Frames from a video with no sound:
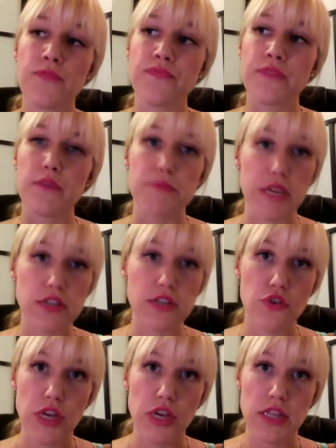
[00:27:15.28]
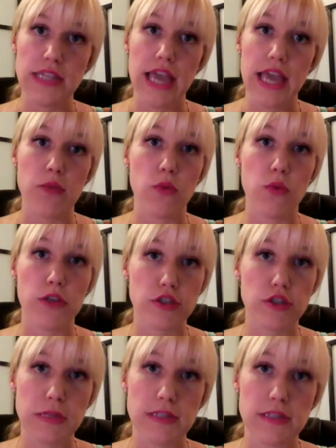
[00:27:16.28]
mixed greens, and 1 or
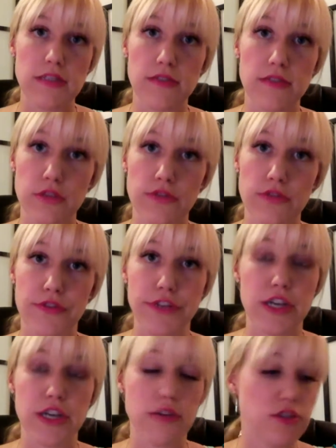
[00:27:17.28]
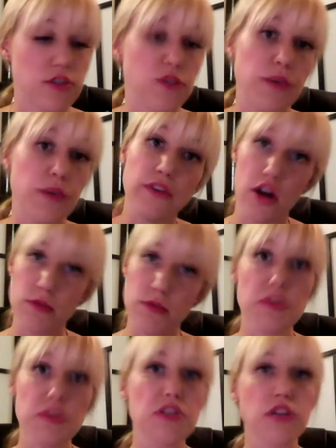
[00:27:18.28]
2 pieces of gluten-free toast. So we have
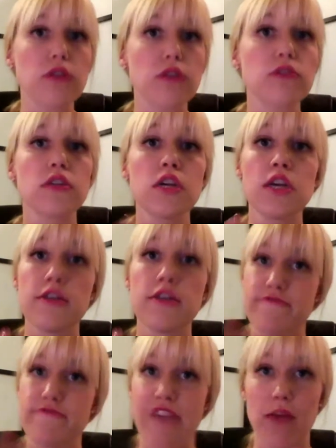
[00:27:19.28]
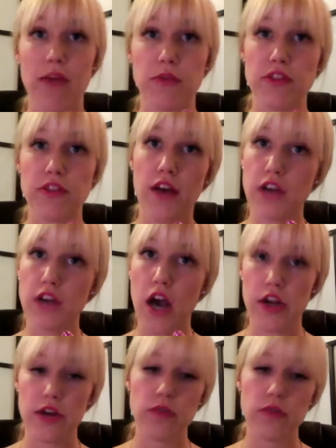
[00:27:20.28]
carbs with the toast, fat with the
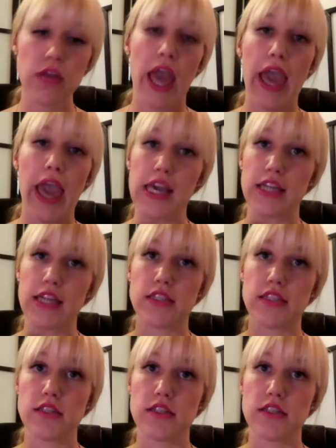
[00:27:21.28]
avocado, and